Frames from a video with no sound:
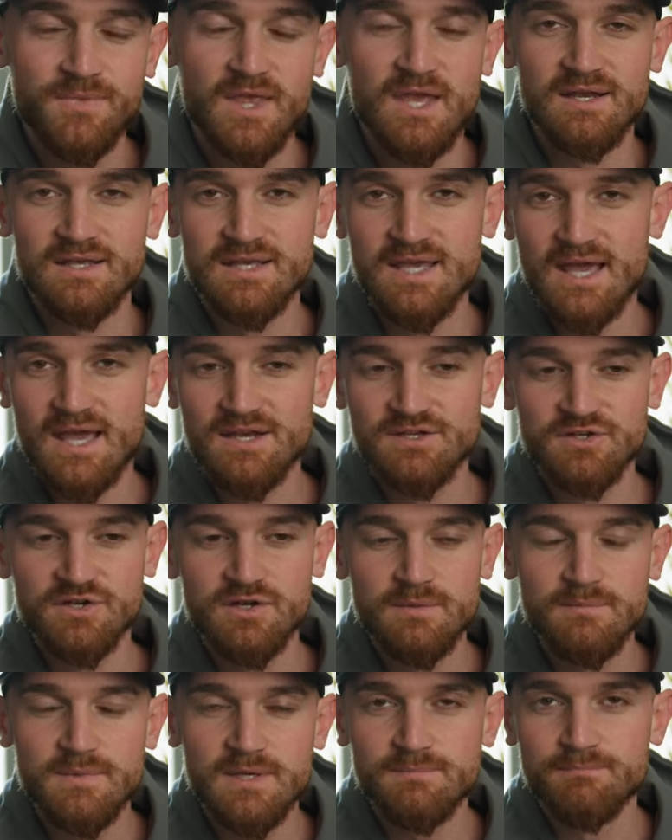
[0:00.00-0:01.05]
And again, you're
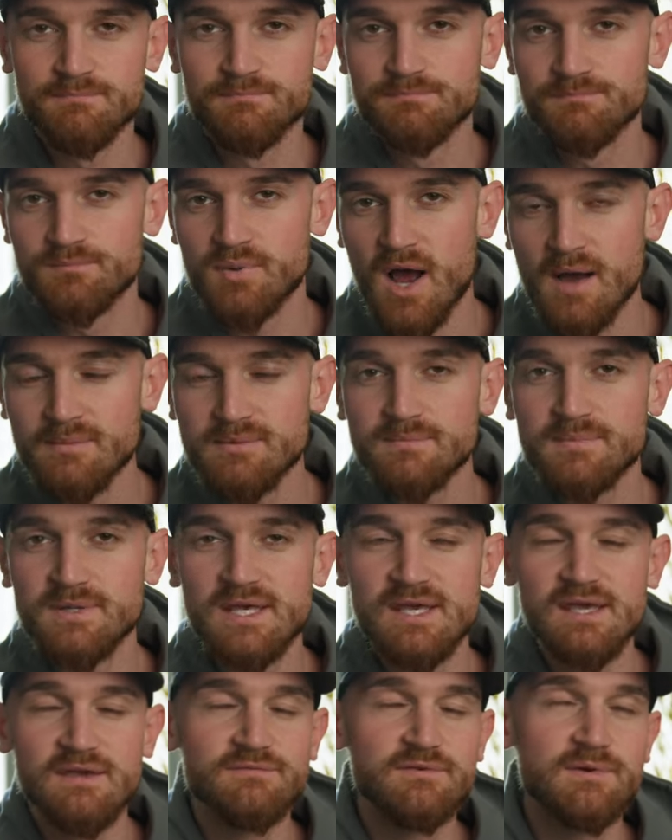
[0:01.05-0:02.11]
going to be
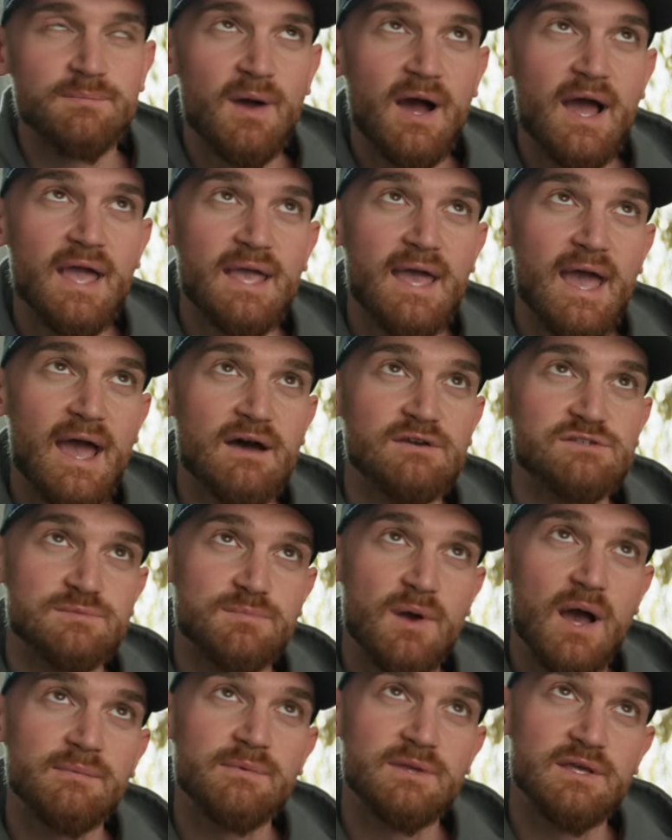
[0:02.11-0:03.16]
probably, if you're buying a house, you're
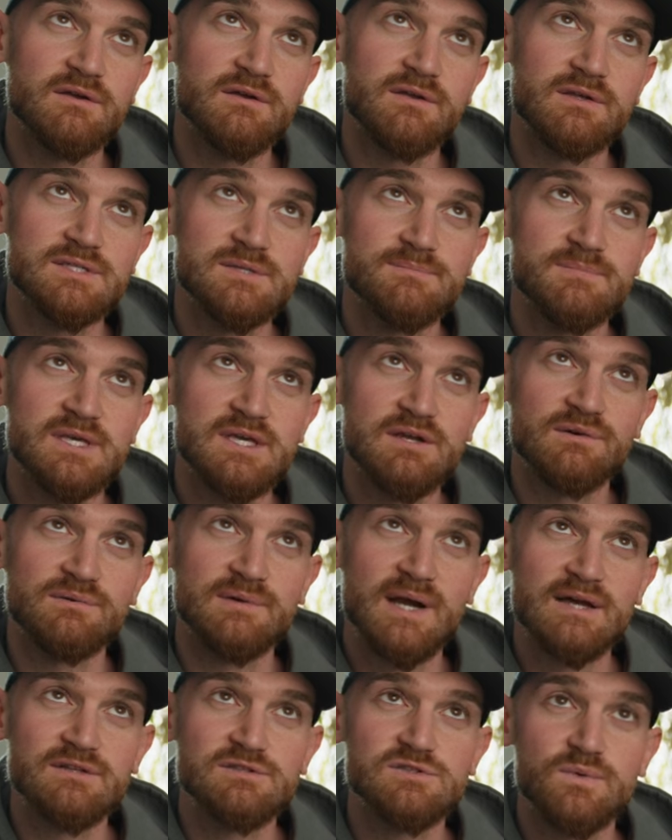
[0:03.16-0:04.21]
probably going to be
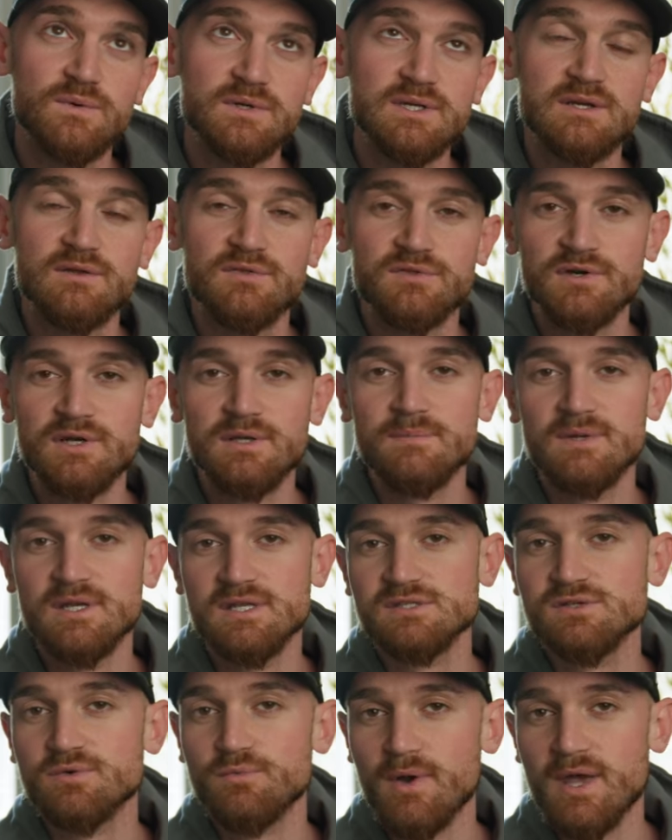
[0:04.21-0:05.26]
around 20 to 30
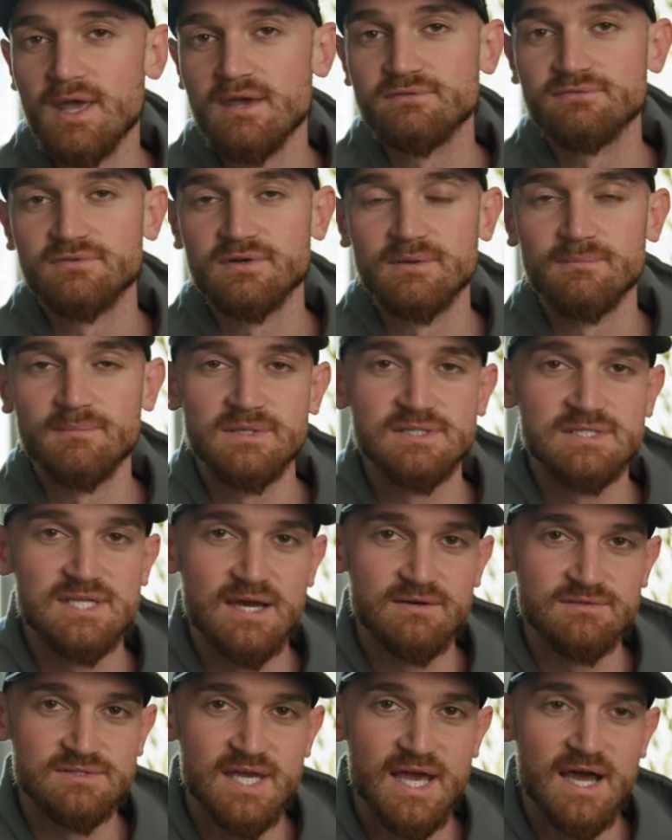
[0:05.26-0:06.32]
minutes away from
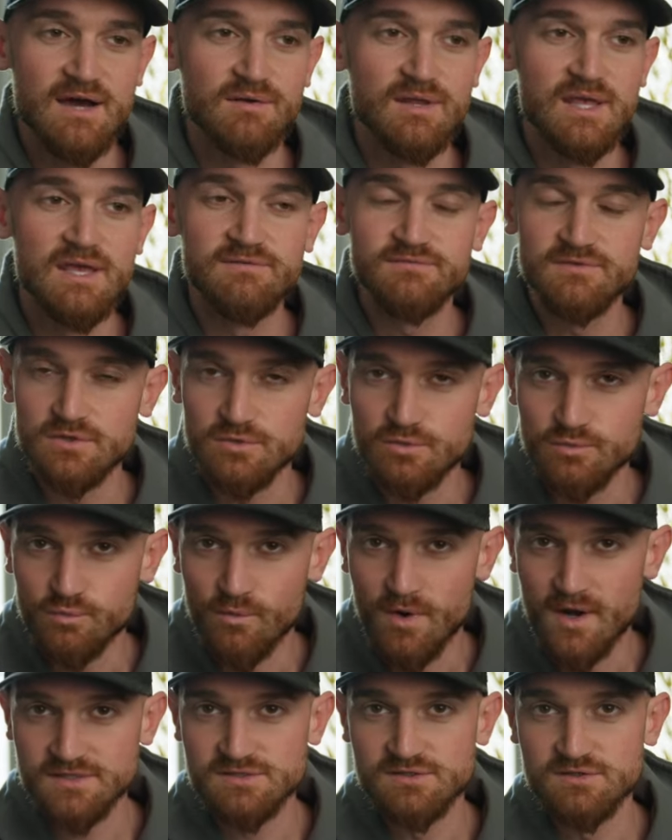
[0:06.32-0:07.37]
downtown if you
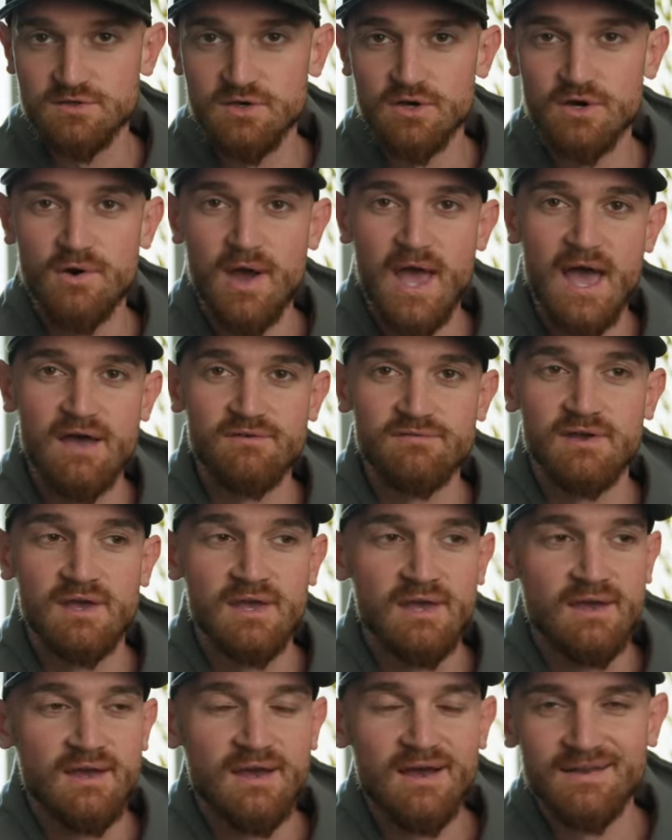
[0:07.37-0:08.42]
want to go have
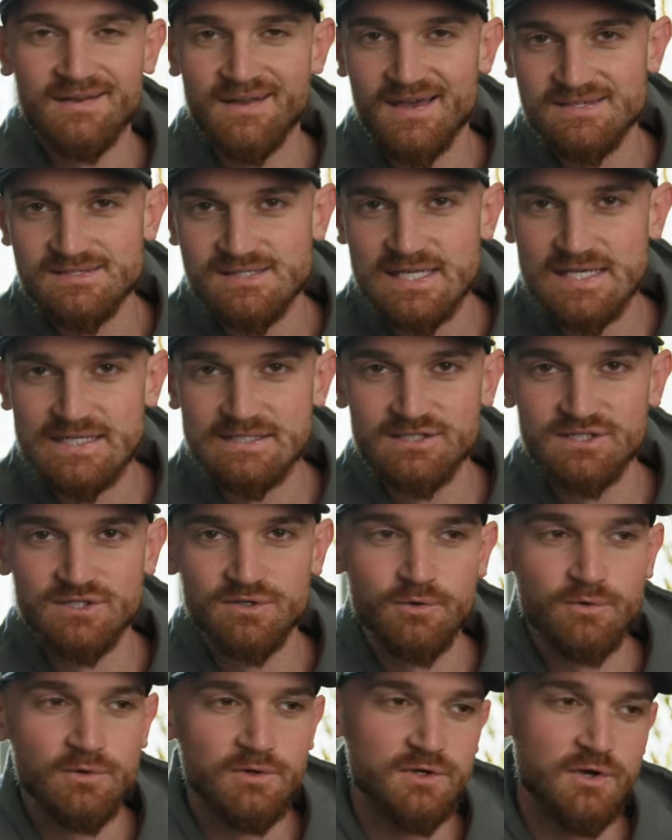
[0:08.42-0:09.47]
a nice dinner
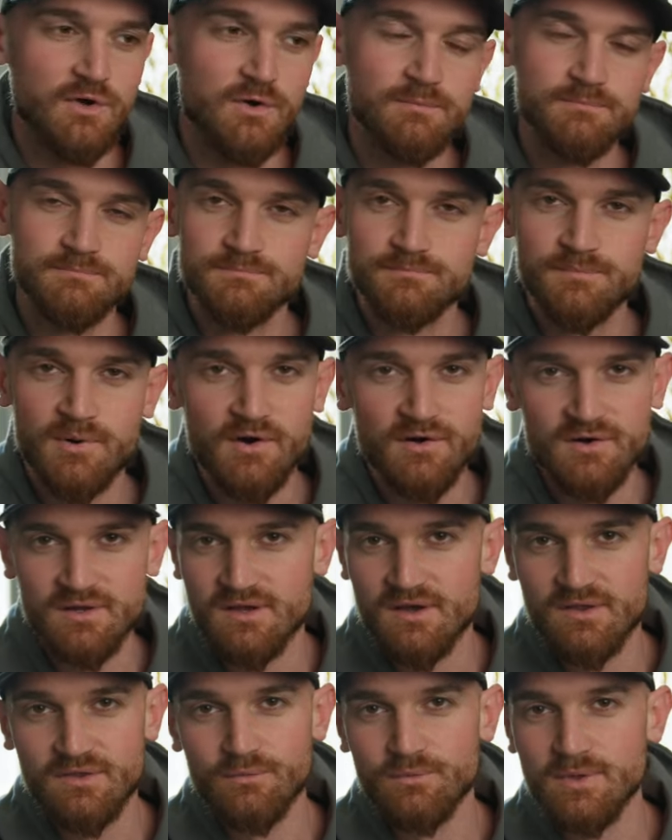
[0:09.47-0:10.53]
or go party
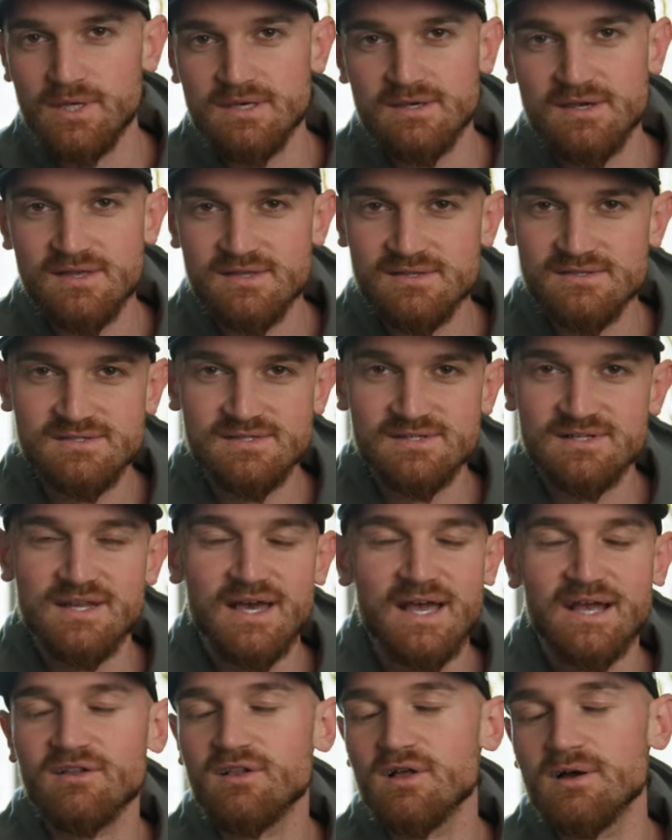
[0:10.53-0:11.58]
on the weekends in a
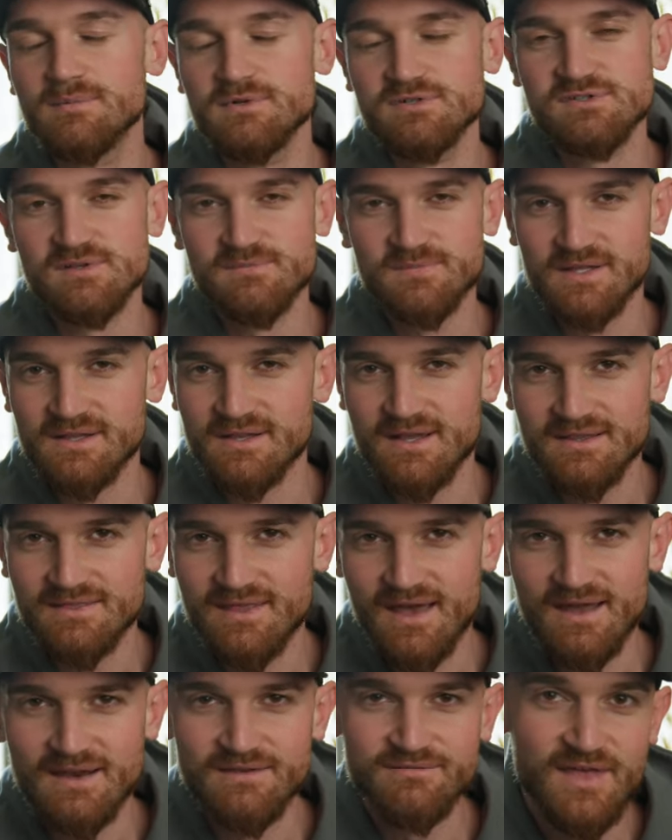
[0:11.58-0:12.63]
nightclub or something like
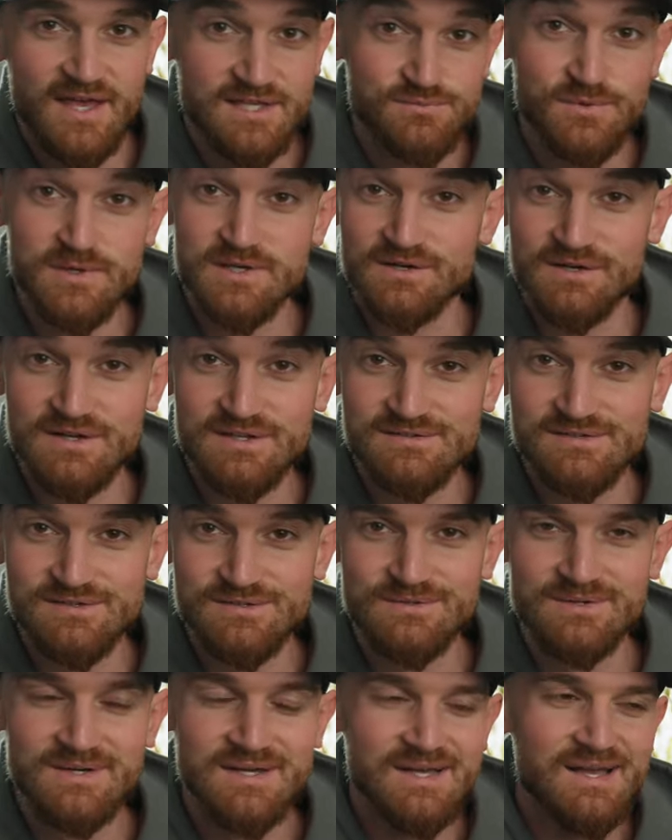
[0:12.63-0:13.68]
that, if that's what you're into.